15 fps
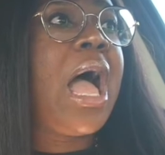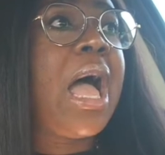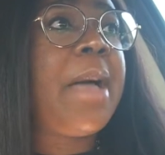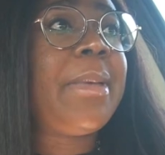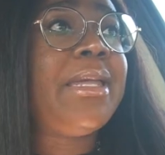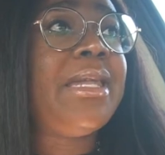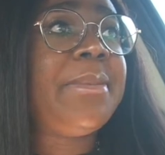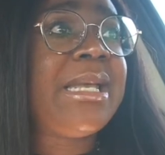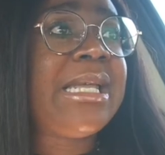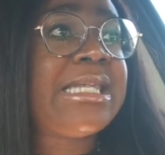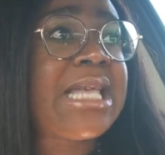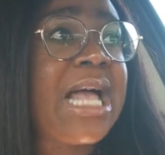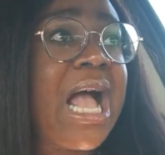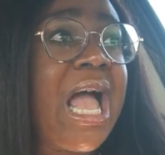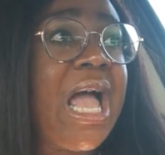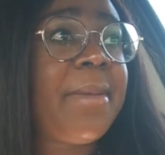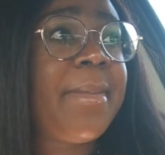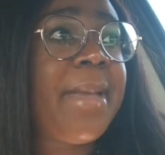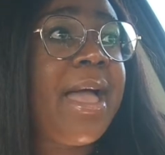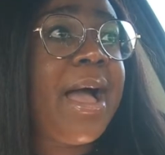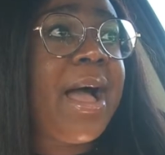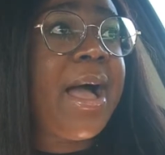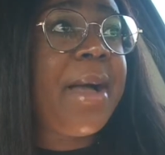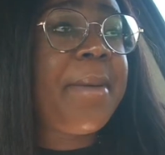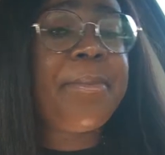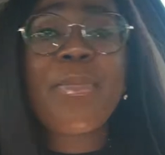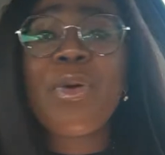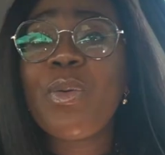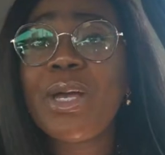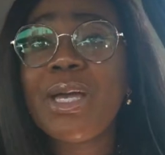in the meantime,
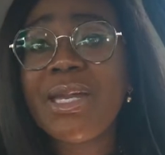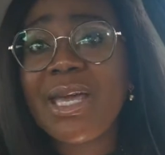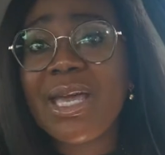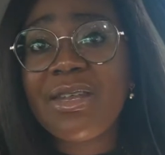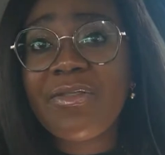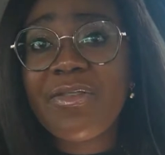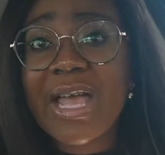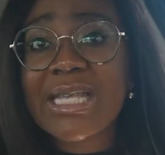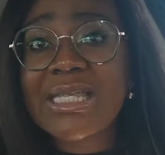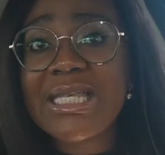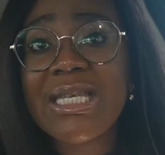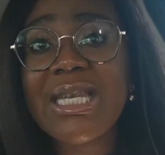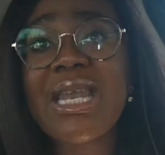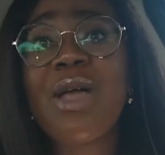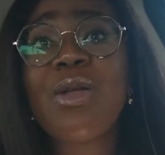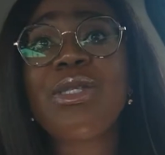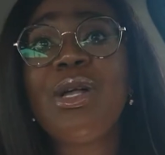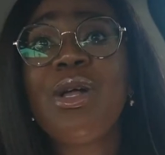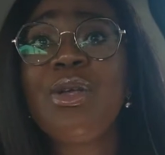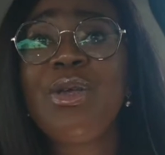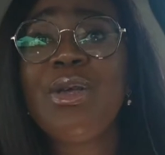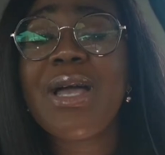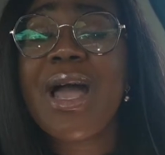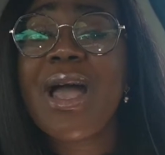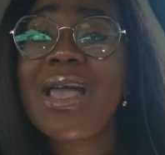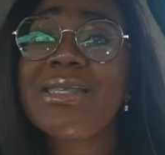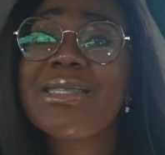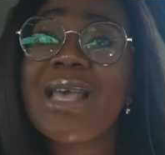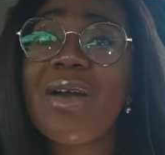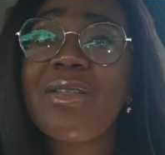we're going to get the vaccine, and I'll tell you
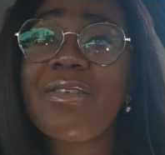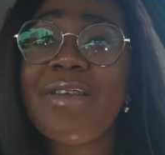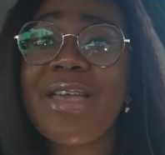guys how